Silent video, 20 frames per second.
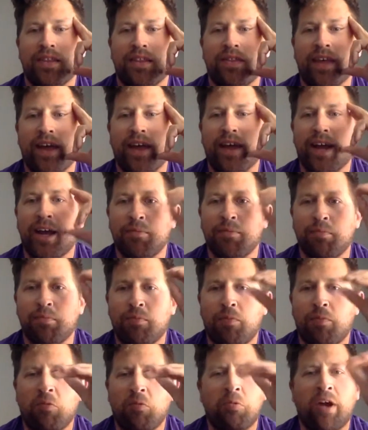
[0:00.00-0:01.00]
that I'm
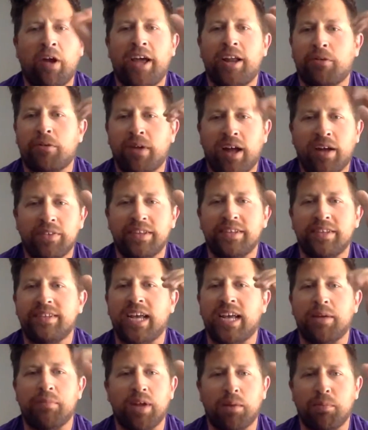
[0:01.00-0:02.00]
right around the
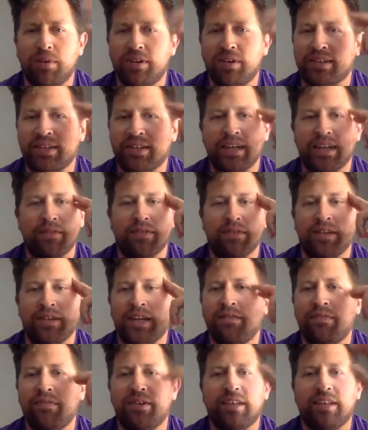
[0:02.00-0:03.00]
same numbers,
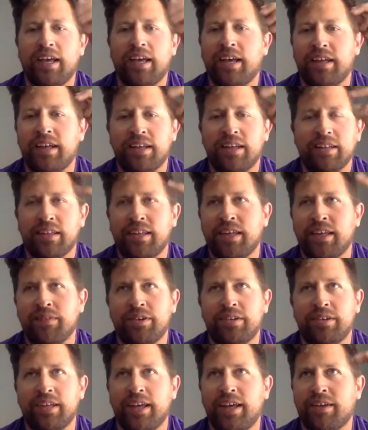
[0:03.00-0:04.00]
give or
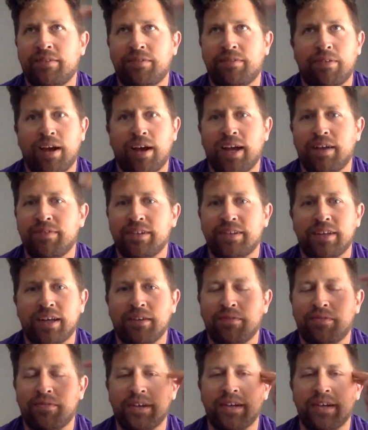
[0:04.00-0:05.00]
take 5 to 10
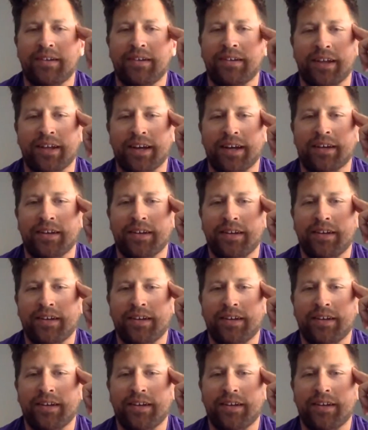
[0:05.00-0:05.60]
feet. Like,